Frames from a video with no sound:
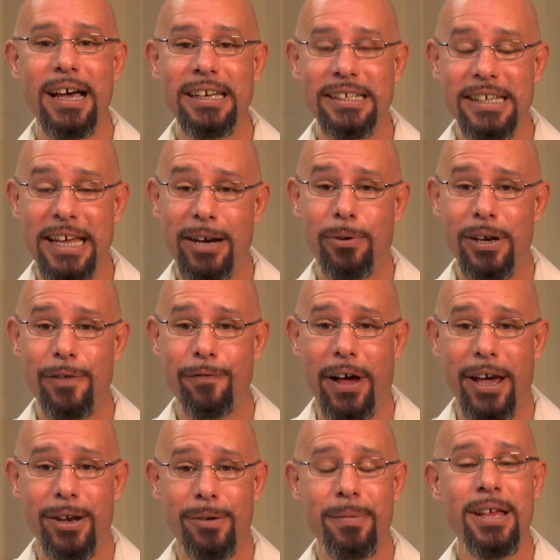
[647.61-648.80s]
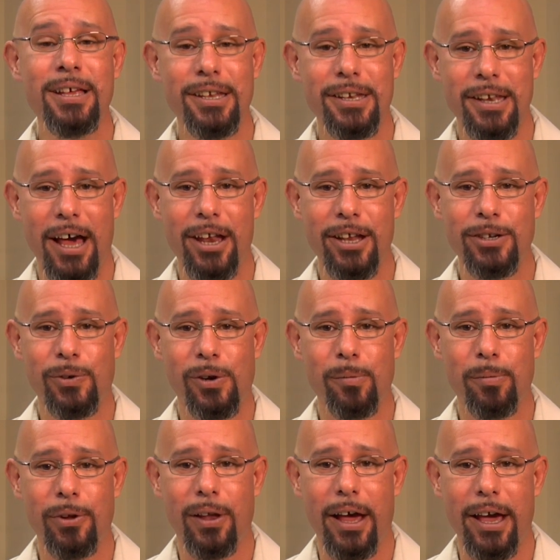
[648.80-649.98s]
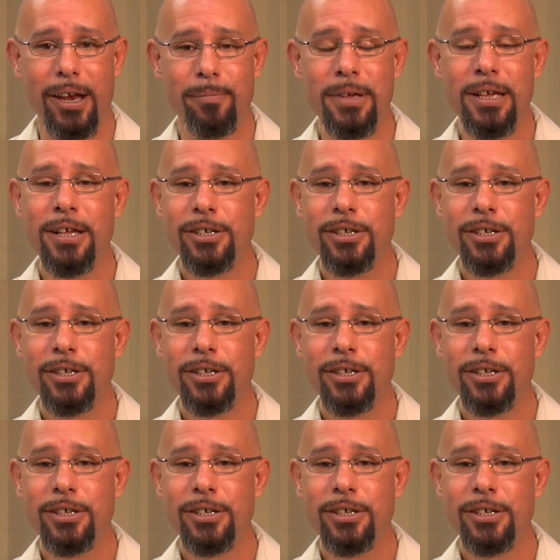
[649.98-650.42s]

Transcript: a decorative item, not a durable item.